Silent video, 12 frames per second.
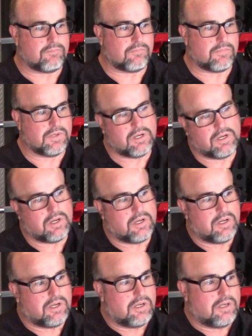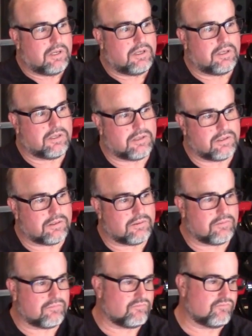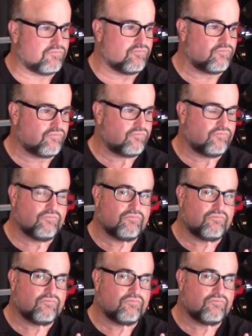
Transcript: [no speech]